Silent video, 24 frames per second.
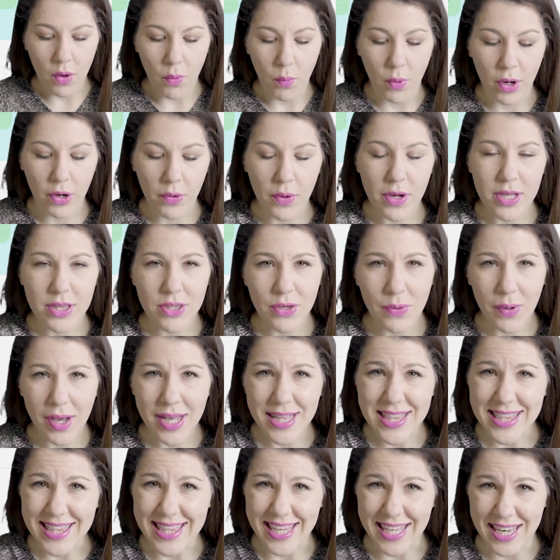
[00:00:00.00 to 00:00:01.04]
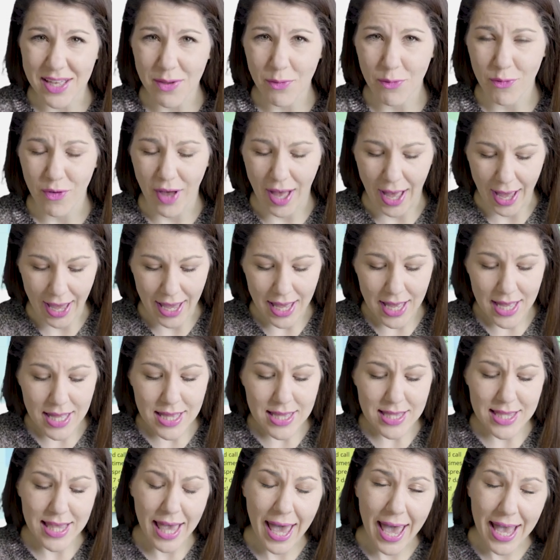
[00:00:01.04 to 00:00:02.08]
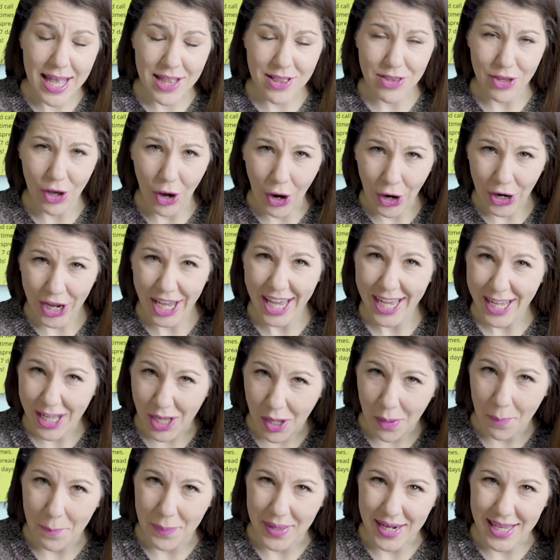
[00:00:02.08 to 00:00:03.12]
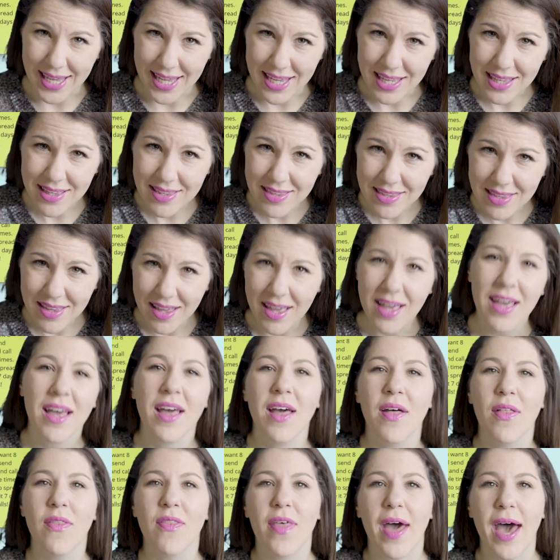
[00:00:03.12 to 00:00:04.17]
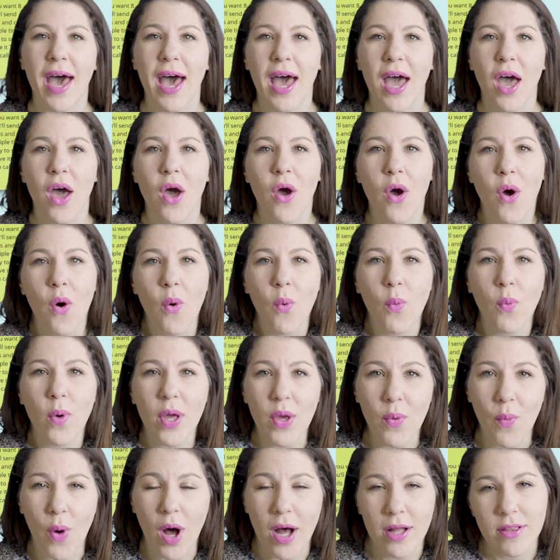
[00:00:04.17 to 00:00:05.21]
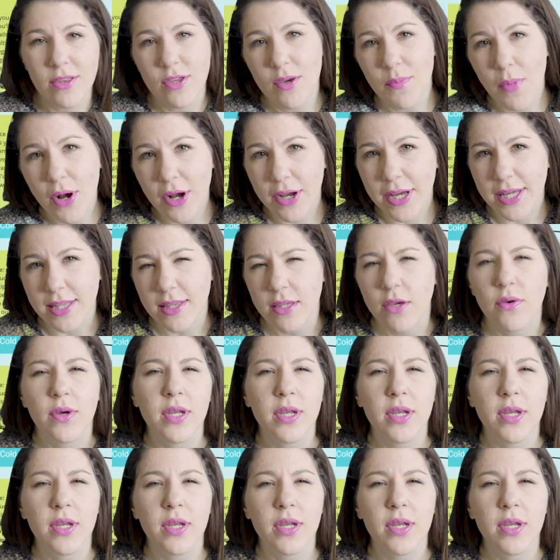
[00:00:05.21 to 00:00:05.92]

We're going to identify 10 target companies that we want to market to.